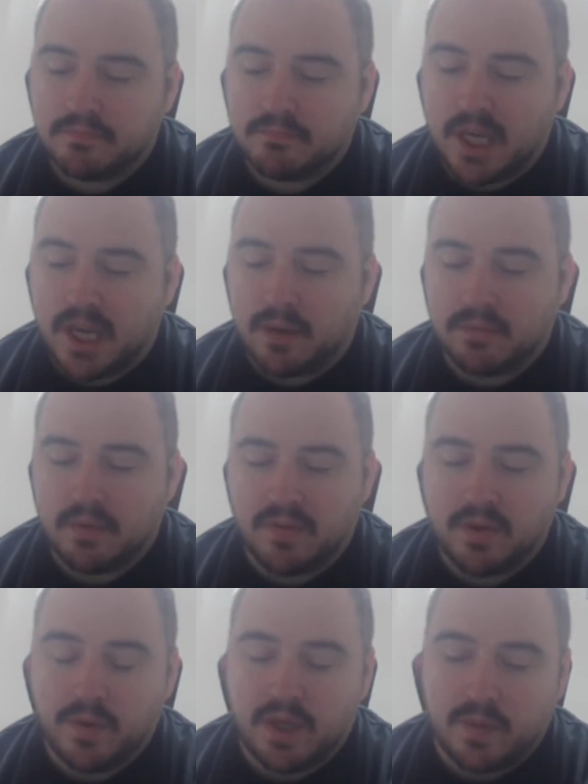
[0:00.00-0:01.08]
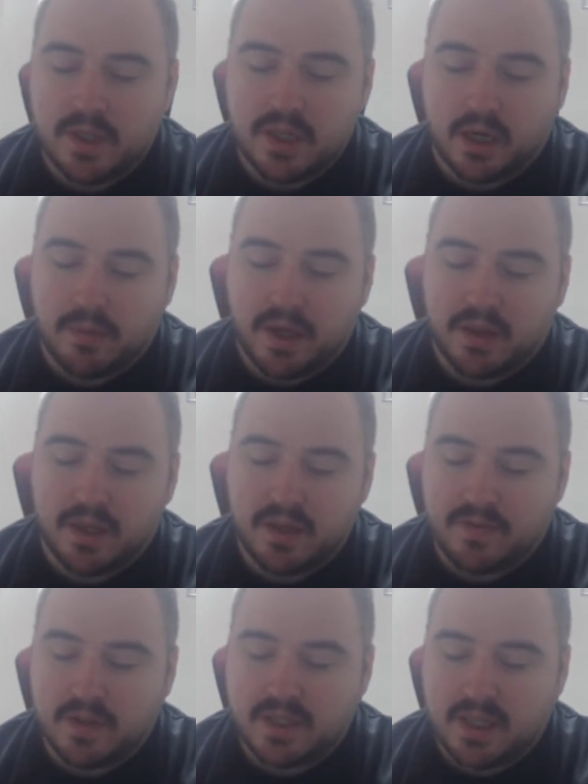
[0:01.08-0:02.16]
yeah, every week we talk about the
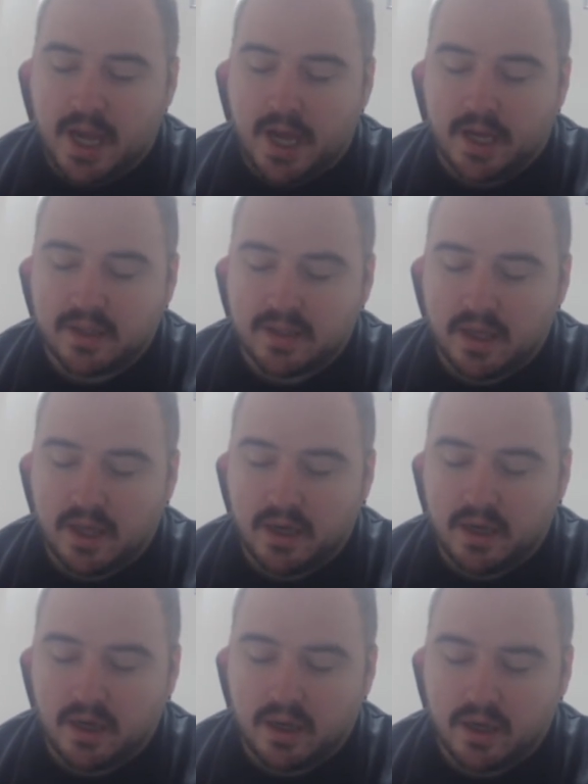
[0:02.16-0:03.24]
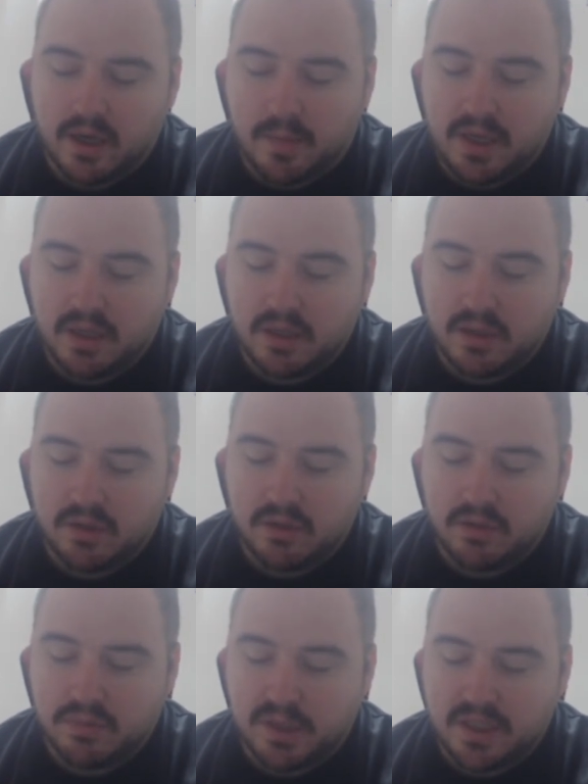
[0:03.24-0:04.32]
different snacks that are coming
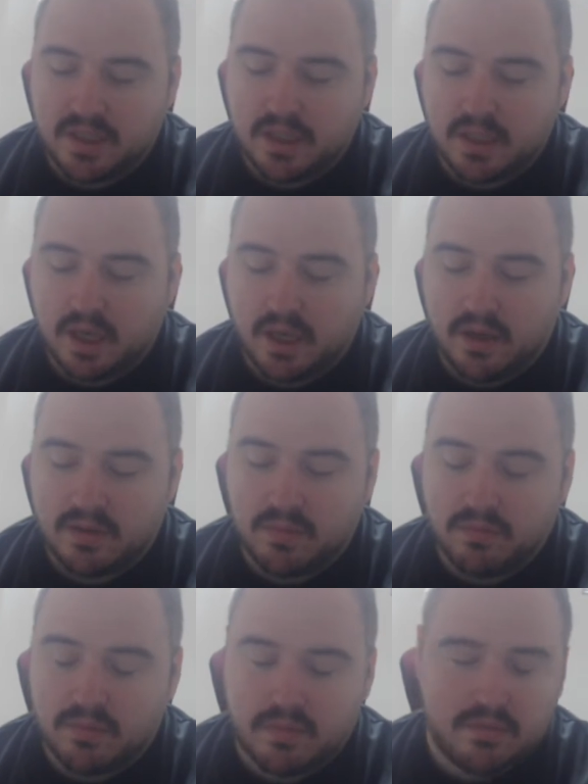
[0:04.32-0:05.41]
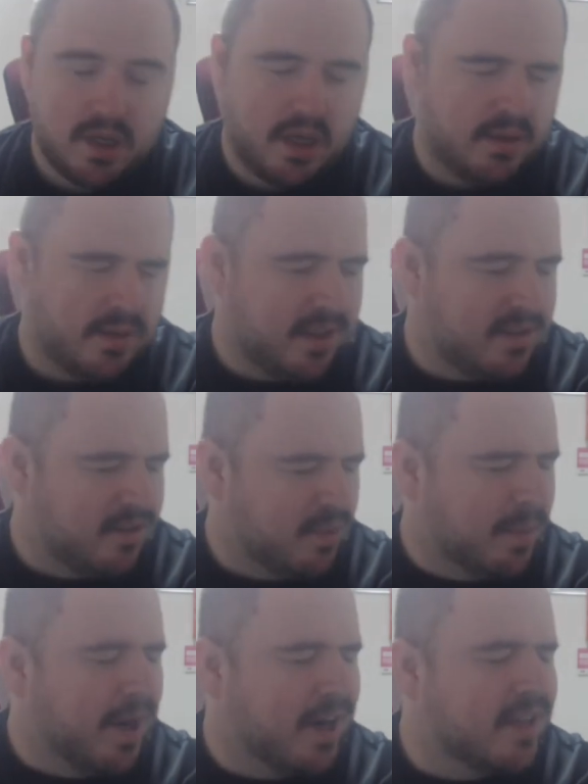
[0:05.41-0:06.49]
to places, not
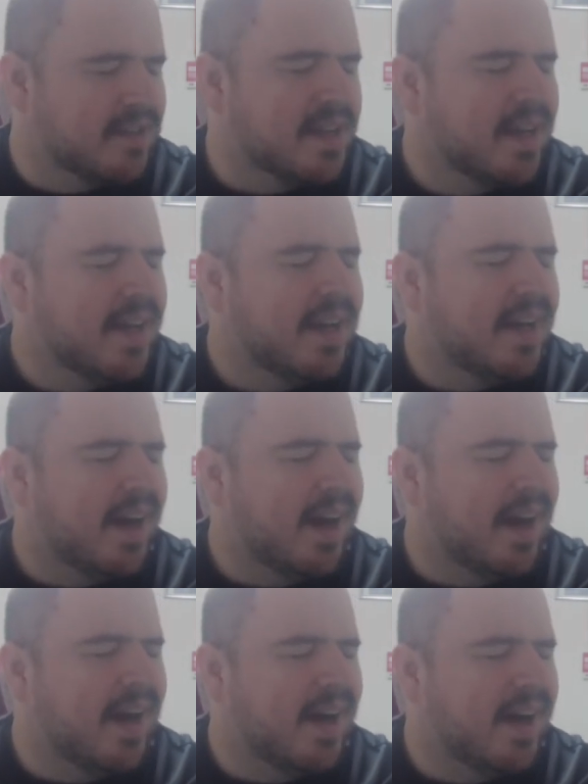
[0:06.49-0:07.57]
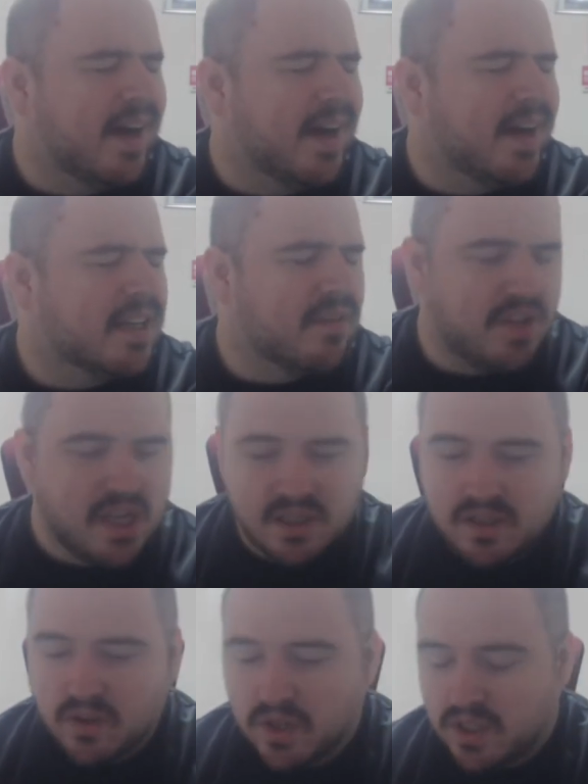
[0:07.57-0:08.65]
supermarkets, convenience
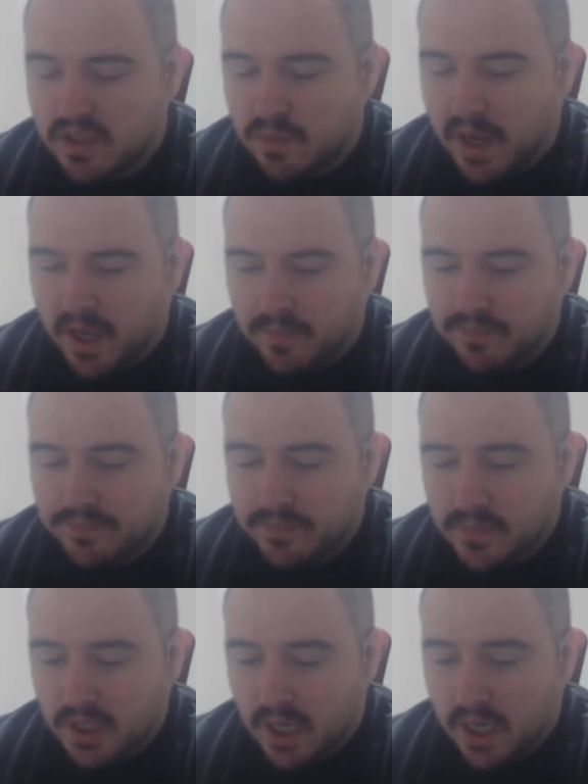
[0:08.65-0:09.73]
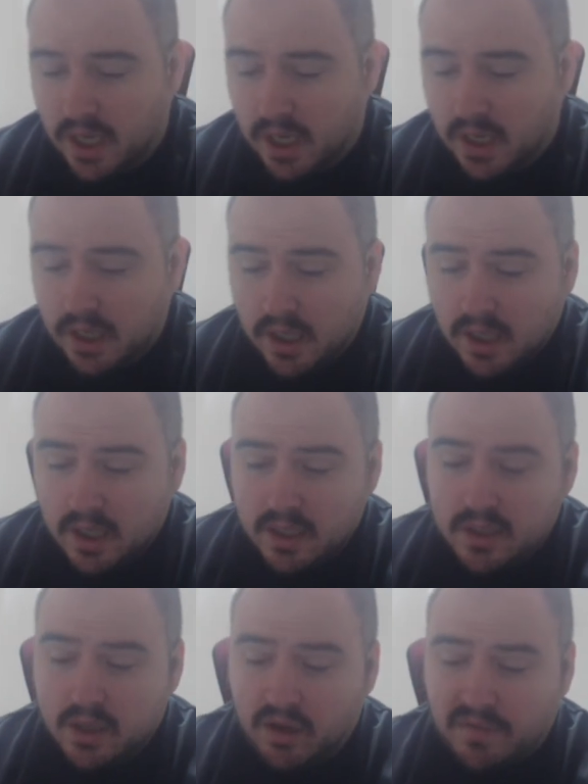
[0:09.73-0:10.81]
stores in Japan.
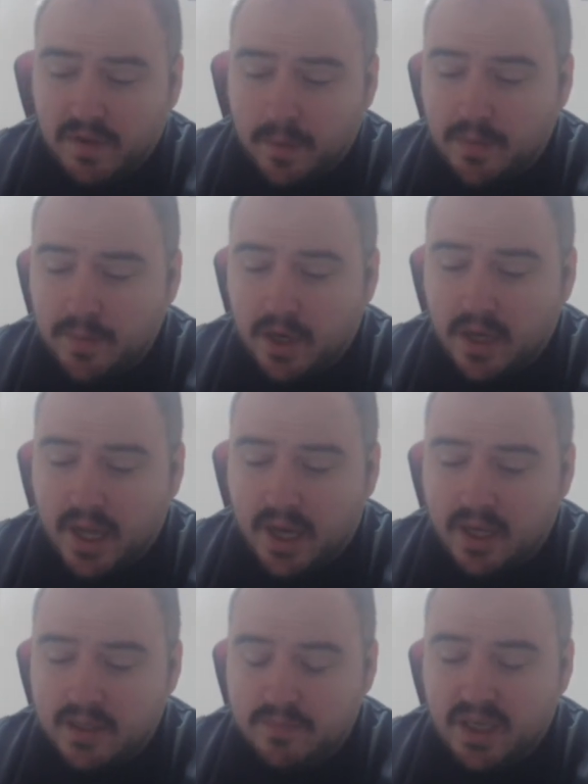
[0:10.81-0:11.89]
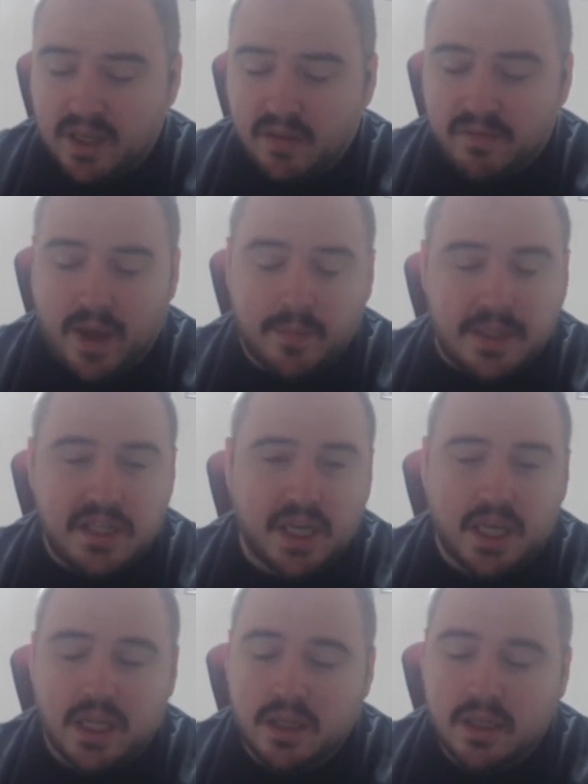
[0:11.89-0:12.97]
So Family Mart has Big Family
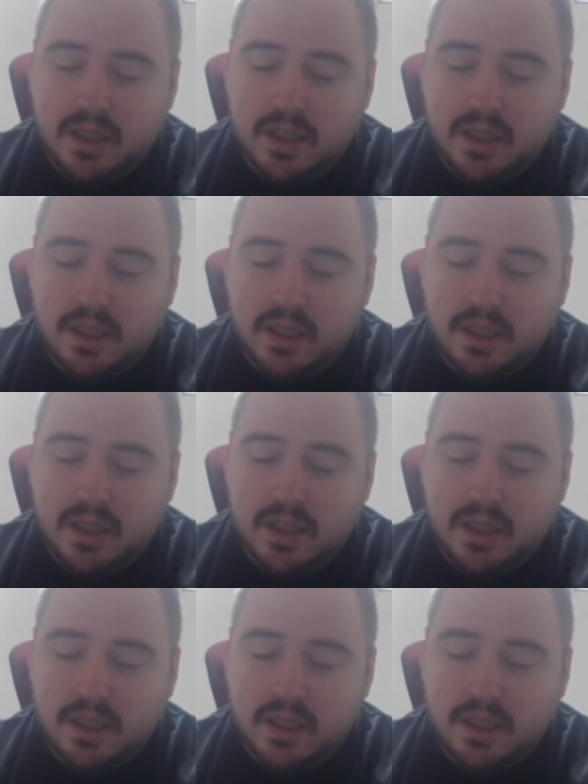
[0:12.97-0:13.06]
Chicken.